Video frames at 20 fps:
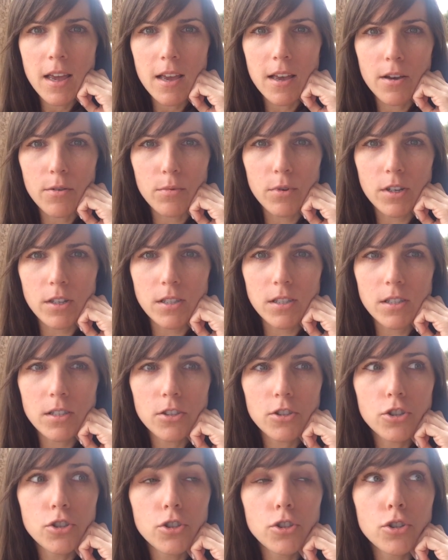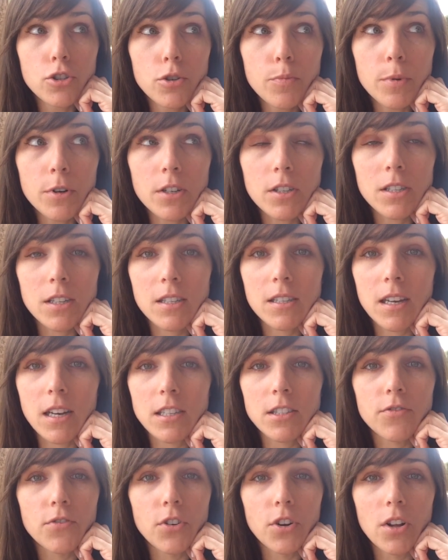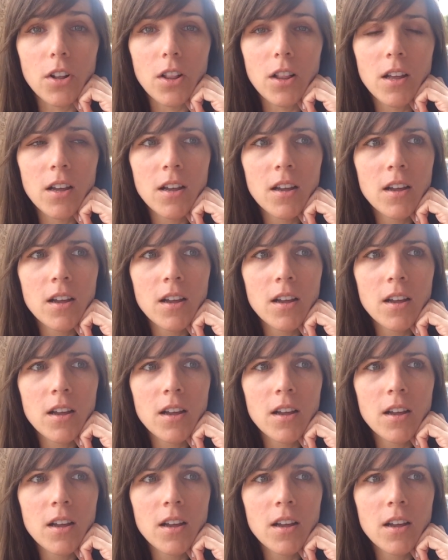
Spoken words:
It was super successful.